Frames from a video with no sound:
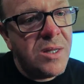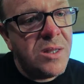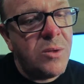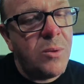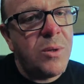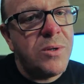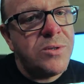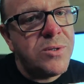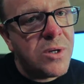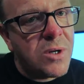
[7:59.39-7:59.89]
The
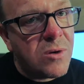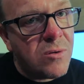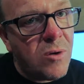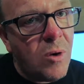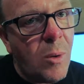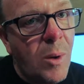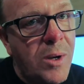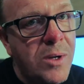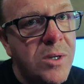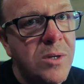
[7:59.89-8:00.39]
ones that
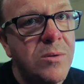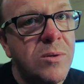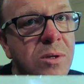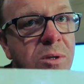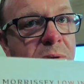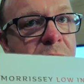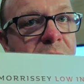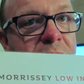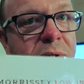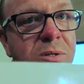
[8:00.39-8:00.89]
grow on you
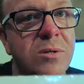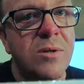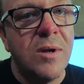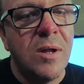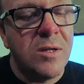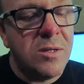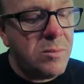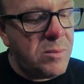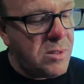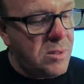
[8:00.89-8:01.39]
usually turn
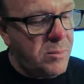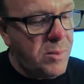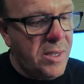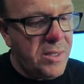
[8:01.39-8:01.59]
out to be the